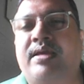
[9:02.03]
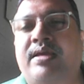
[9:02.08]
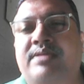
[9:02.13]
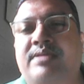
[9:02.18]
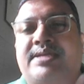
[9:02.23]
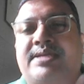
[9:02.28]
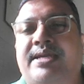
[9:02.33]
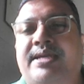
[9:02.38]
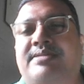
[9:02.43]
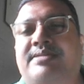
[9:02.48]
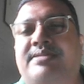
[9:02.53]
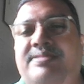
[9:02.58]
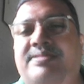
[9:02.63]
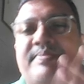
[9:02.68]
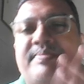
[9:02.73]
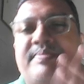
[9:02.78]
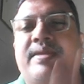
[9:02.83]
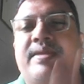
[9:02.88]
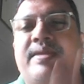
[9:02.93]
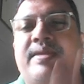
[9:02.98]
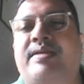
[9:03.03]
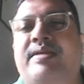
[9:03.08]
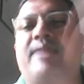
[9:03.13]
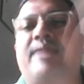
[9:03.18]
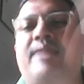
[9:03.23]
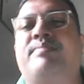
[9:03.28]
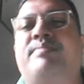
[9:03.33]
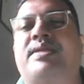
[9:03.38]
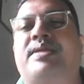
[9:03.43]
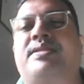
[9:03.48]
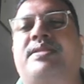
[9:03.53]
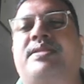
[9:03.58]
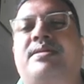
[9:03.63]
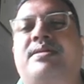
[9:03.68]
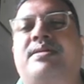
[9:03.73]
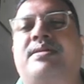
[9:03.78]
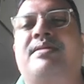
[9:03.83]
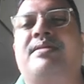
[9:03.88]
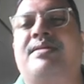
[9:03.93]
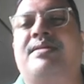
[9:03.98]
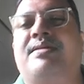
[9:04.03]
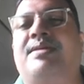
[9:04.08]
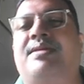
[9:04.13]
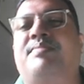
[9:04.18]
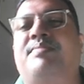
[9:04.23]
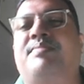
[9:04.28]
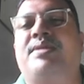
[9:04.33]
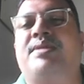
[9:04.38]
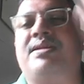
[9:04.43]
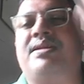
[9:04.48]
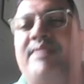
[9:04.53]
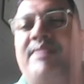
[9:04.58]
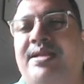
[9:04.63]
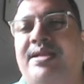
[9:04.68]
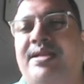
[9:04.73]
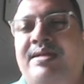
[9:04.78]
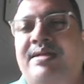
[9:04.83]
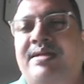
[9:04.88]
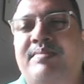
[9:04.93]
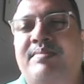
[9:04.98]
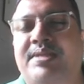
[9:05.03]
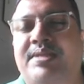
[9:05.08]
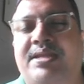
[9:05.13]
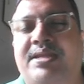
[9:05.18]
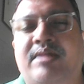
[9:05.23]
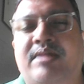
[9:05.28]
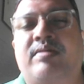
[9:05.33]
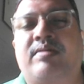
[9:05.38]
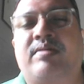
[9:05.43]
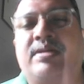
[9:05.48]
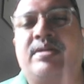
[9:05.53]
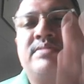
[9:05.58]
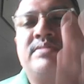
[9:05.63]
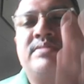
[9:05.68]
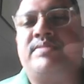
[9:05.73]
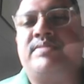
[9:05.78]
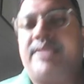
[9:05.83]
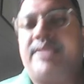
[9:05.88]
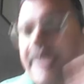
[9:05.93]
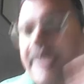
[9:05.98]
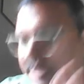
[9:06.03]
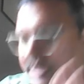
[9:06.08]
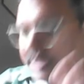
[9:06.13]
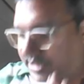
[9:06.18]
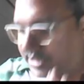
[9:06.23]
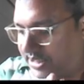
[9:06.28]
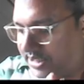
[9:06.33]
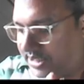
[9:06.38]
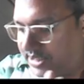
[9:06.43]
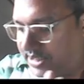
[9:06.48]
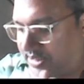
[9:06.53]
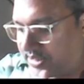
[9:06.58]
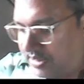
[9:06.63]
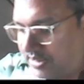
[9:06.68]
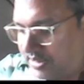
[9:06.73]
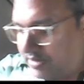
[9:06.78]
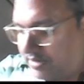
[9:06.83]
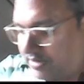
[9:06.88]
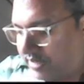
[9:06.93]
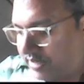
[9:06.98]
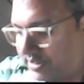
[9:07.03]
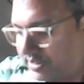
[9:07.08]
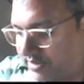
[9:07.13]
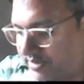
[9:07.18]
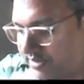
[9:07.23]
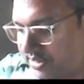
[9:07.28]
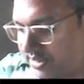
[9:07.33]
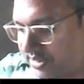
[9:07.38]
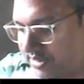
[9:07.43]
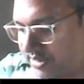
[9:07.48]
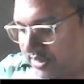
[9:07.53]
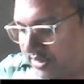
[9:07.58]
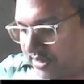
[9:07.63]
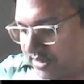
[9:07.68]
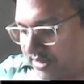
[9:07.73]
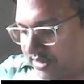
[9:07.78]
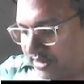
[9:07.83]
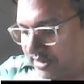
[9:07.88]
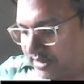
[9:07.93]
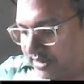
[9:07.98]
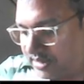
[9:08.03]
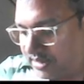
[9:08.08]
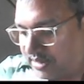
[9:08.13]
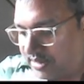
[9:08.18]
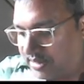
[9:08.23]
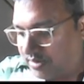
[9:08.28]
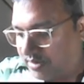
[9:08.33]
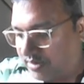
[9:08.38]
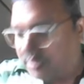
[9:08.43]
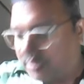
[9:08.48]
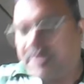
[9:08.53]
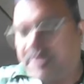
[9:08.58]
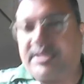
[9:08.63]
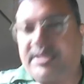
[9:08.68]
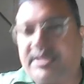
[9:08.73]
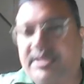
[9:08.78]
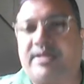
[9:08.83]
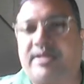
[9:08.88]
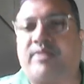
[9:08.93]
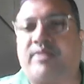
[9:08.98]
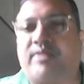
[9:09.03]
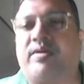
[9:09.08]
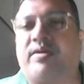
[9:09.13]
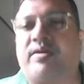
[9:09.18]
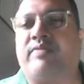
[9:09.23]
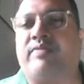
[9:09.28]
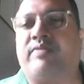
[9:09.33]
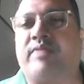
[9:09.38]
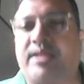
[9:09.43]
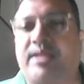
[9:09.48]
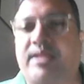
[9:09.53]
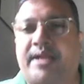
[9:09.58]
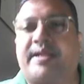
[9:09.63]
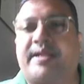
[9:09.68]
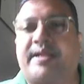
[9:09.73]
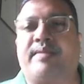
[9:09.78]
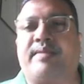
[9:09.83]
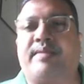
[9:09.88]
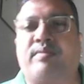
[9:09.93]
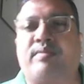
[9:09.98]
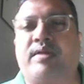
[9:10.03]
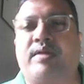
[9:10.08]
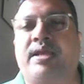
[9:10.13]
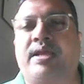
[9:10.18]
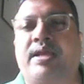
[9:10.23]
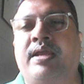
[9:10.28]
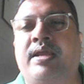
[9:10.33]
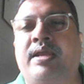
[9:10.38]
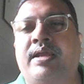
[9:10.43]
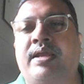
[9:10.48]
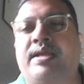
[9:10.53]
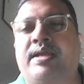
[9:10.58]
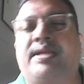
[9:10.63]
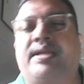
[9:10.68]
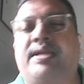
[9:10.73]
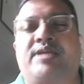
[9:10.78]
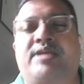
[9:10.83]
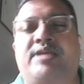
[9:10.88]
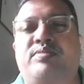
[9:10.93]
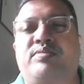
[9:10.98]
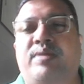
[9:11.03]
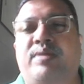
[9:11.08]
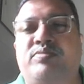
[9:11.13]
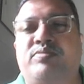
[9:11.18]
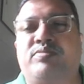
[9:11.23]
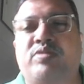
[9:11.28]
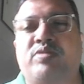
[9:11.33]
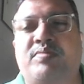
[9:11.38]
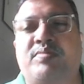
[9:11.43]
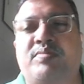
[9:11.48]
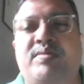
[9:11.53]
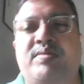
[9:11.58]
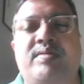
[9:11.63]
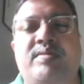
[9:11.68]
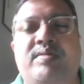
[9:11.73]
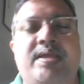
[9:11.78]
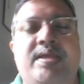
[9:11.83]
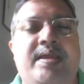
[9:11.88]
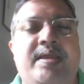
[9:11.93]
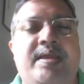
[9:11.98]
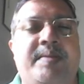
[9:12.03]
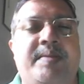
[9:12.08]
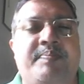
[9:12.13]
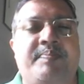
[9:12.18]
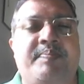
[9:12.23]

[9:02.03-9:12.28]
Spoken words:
seconds, taking breath and immediately we are breathing out. So in that second, whatever the oxygen required for the entire body, it has to be absorbed to the